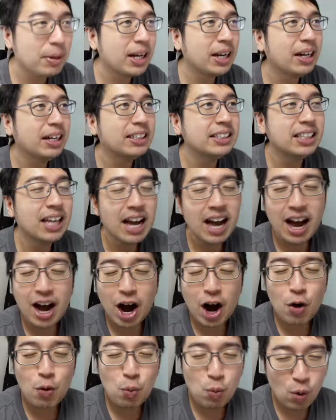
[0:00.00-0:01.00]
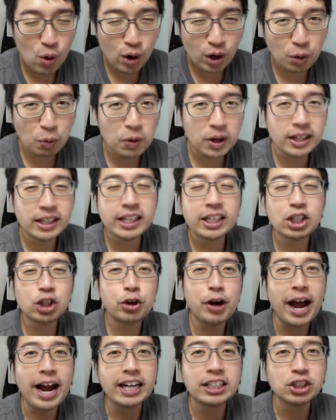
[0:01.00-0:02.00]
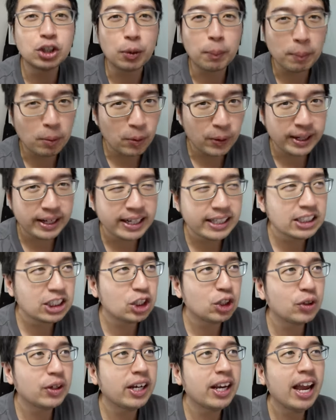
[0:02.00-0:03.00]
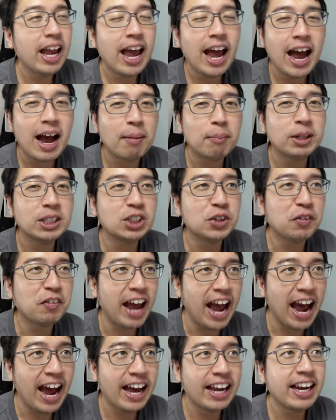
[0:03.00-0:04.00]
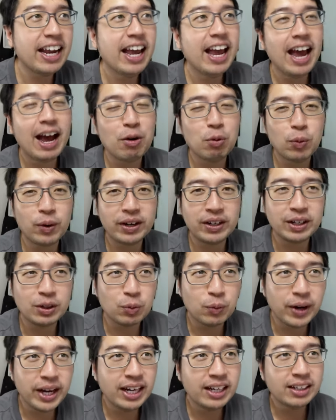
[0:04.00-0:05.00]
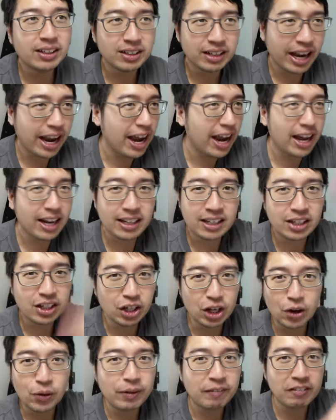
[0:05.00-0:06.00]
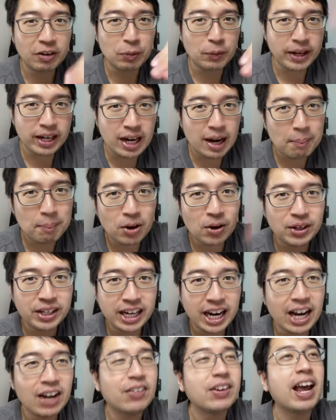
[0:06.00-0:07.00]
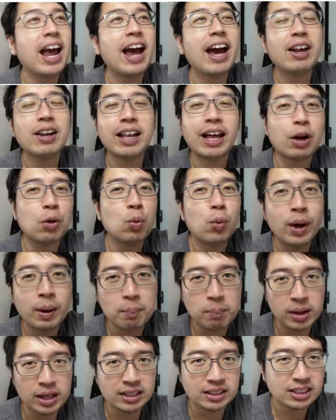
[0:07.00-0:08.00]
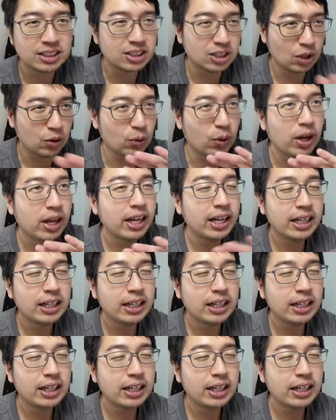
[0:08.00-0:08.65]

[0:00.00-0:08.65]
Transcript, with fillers: because Award Wallet tracks your point history, how much you had, where it went, and you know, if it went up or down and like what months. So